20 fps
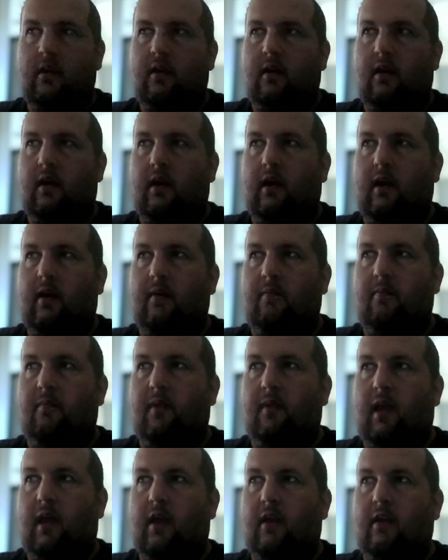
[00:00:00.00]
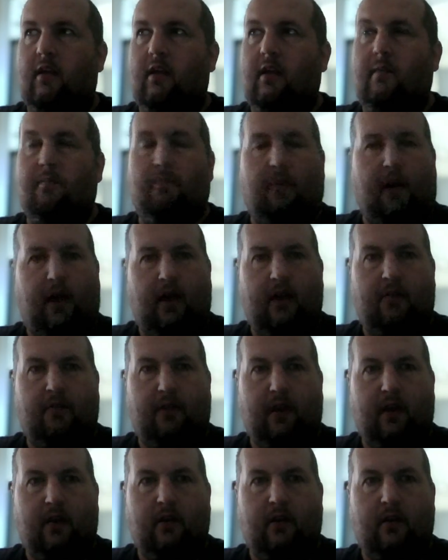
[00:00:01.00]
And in
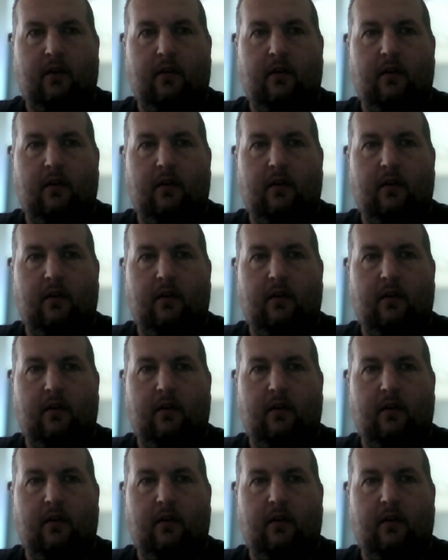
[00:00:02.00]
Pathfinder,